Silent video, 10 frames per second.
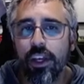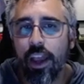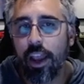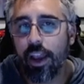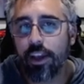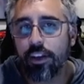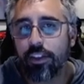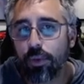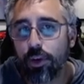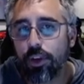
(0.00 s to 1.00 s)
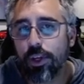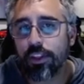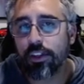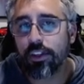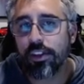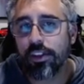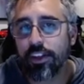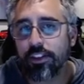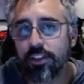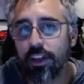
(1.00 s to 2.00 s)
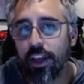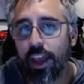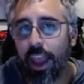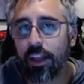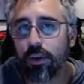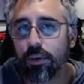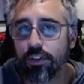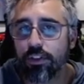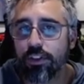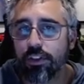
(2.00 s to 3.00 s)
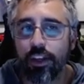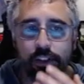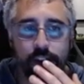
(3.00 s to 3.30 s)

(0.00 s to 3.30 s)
and that's why you get these nice angles, these nice